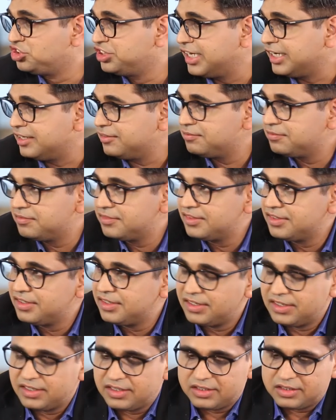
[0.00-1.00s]
gen,
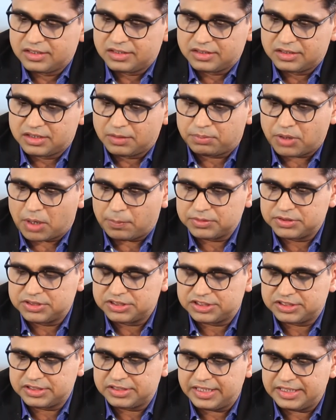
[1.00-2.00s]
the
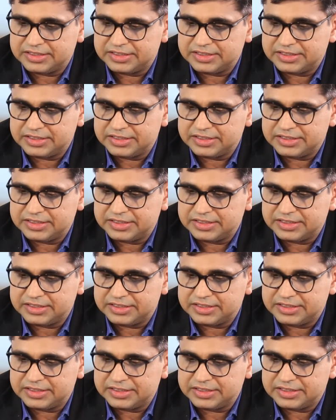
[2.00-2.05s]
proposition